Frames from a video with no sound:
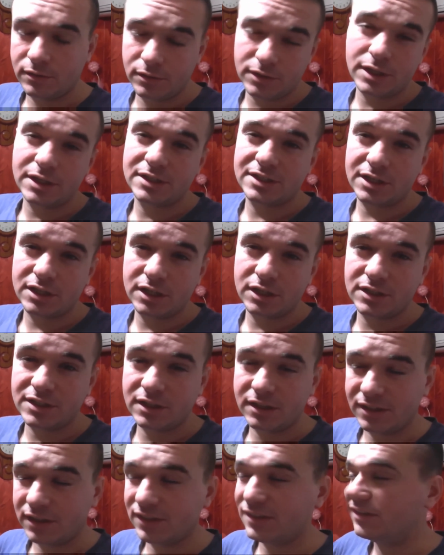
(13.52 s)
It's clear
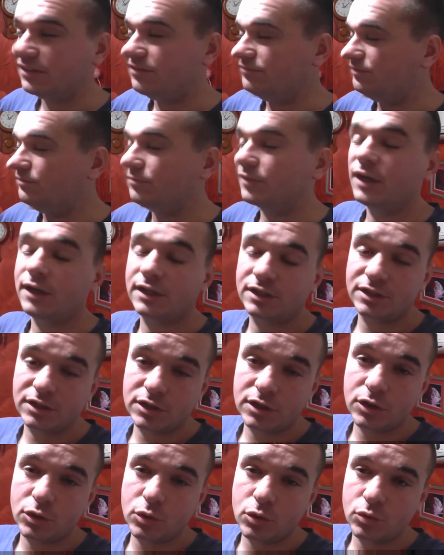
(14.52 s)
that this is for mice.
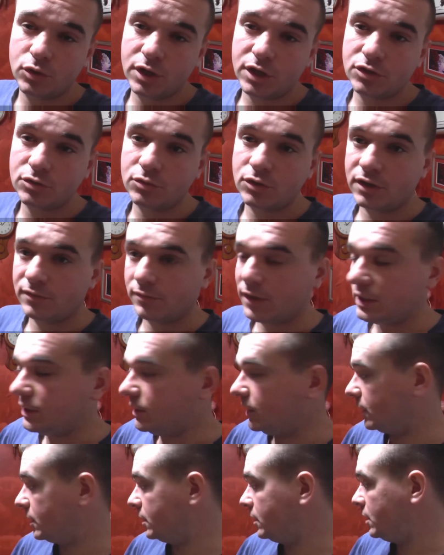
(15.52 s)
Who else would a
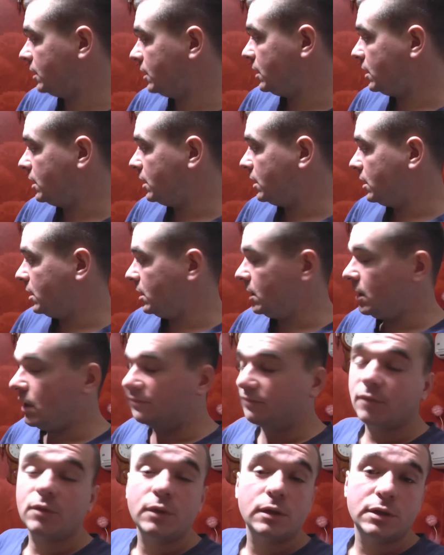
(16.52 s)
mouse trap be made for?
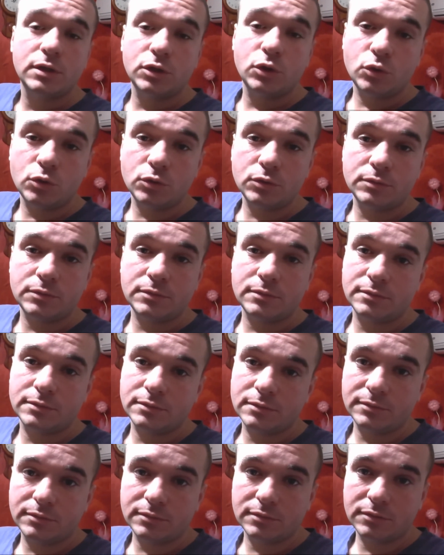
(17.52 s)
So,
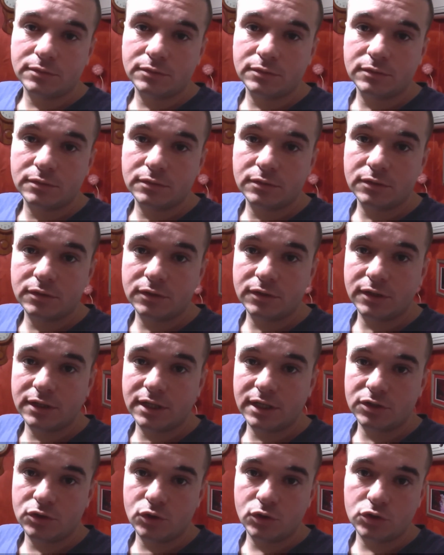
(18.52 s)

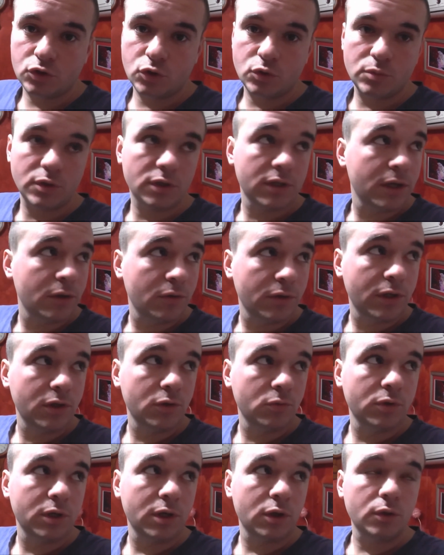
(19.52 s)
it's October now.
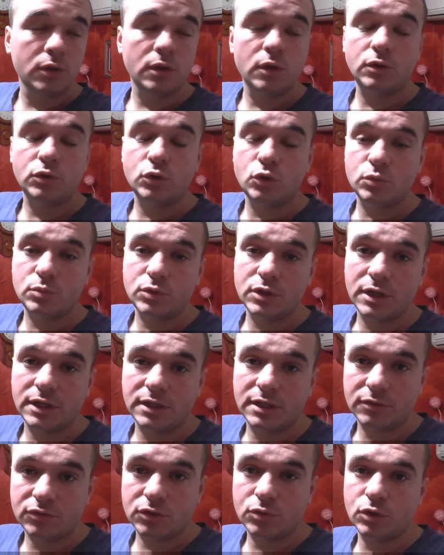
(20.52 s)
Here we are in October,
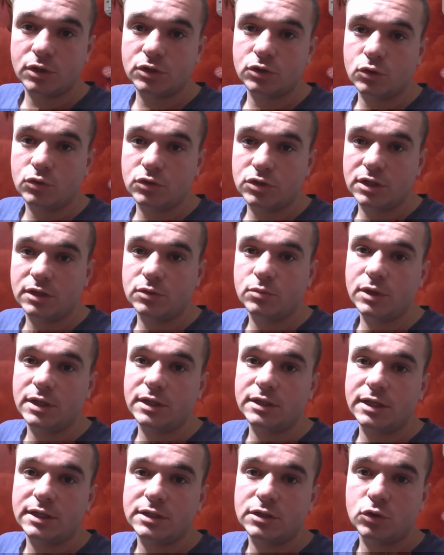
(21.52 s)
and everyone knows that when
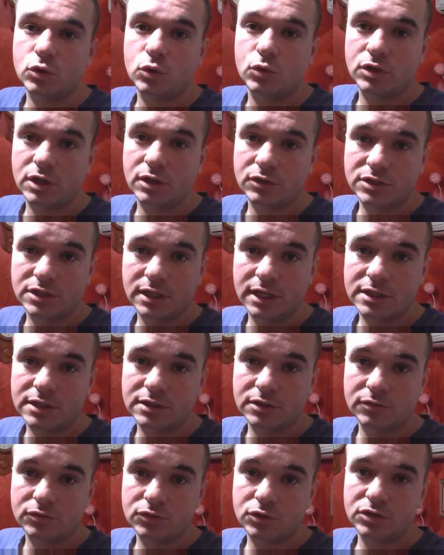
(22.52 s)
it gets cold outside
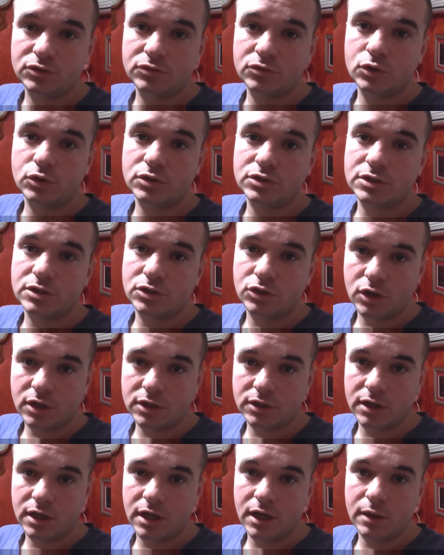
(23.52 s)
and the first frosts
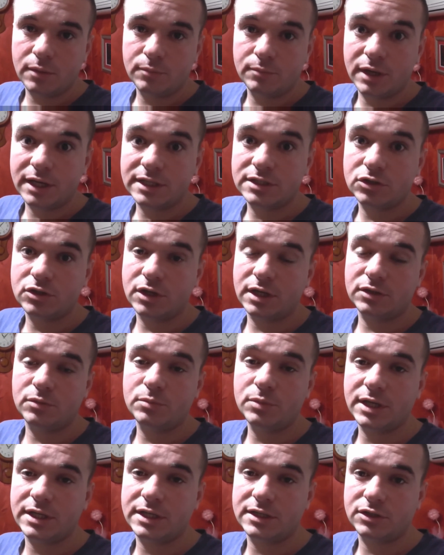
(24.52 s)
start, mice try to
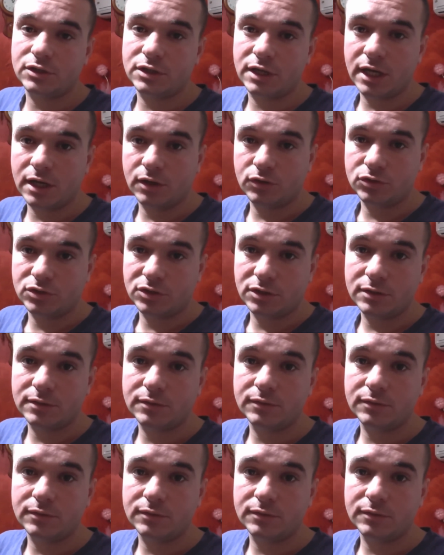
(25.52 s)
break into the house.